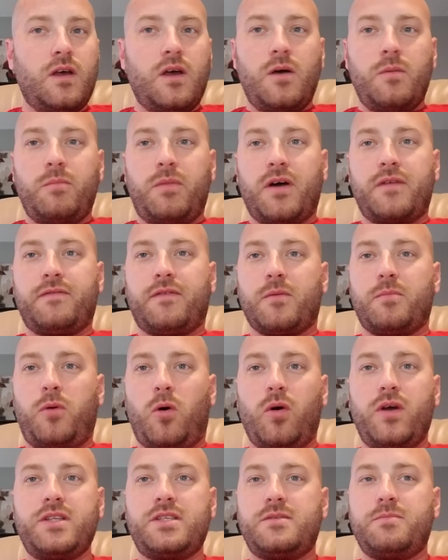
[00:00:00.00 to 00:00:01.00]
But for
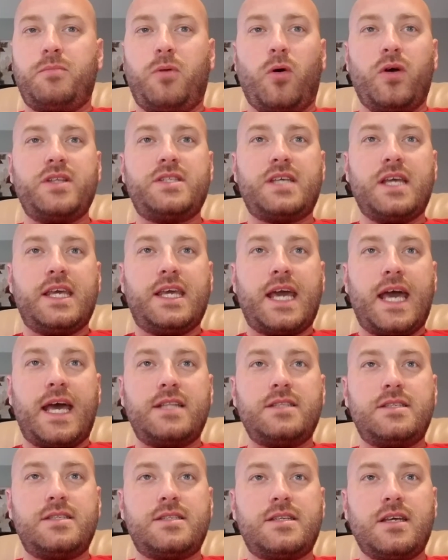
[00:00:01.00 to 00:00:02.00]
points
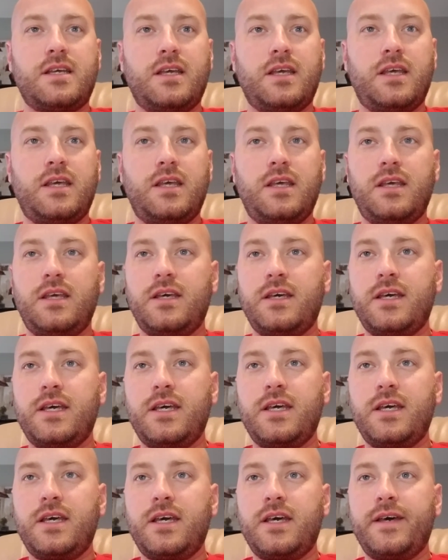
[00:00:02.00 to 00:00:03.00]
against,
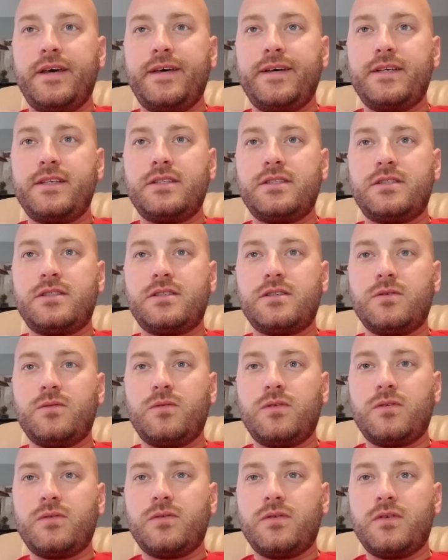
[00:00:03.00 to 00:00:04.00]
he's
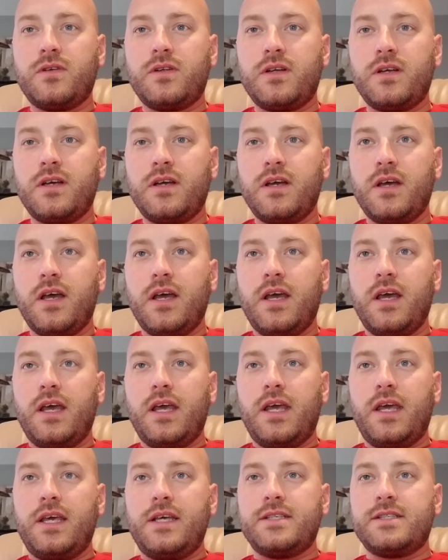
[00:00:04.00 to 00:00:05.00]

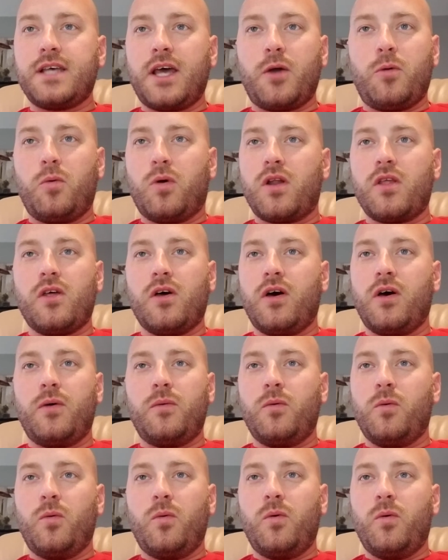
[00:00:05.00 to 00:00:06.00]
like one of the
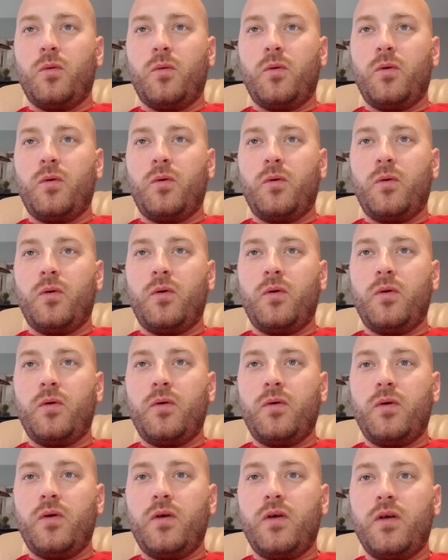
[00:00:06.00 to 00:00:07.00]

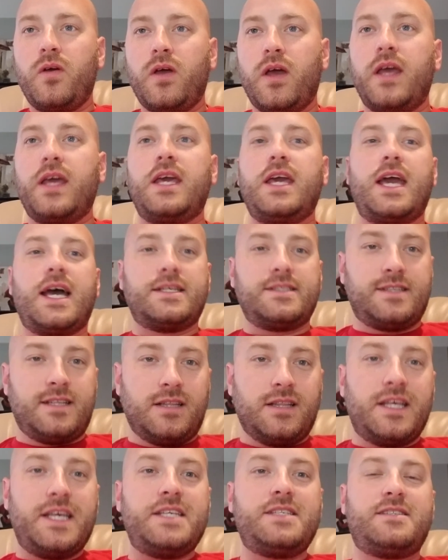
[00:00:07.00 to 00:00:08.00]
he has the
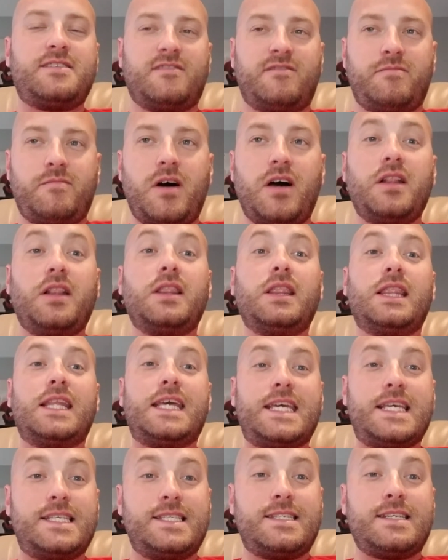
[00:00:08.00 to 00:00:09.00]

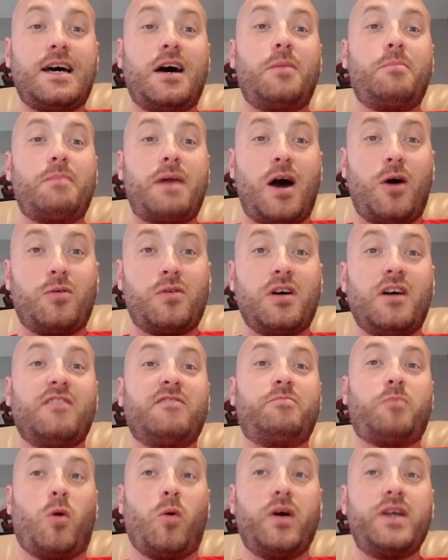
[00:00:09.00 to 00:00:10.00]
least amount
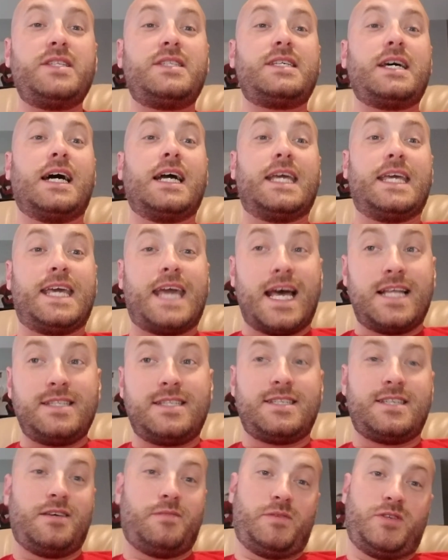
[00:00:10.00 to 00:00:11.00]
of points
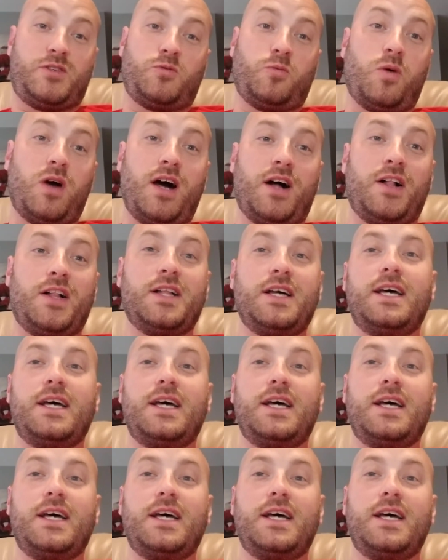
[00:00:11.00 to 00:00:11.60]
against him as well.